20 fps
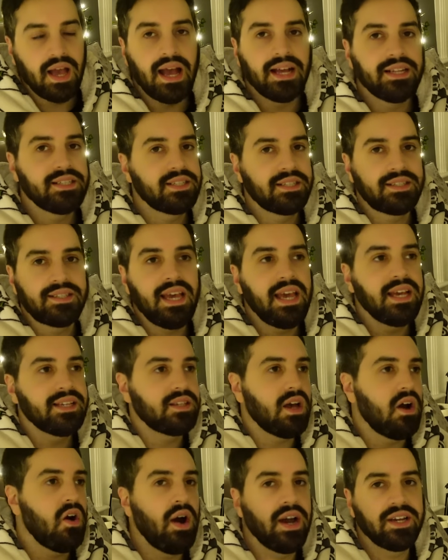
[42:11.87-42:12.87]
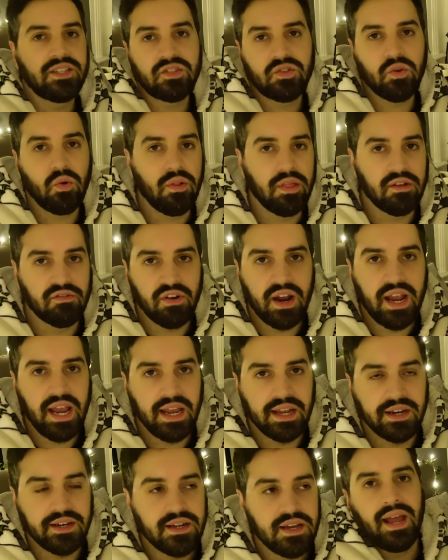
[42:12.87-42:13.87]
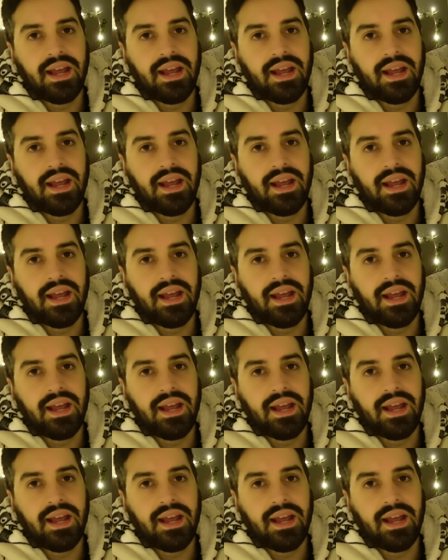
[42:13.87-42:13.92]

and says, Oh, I stole the rain,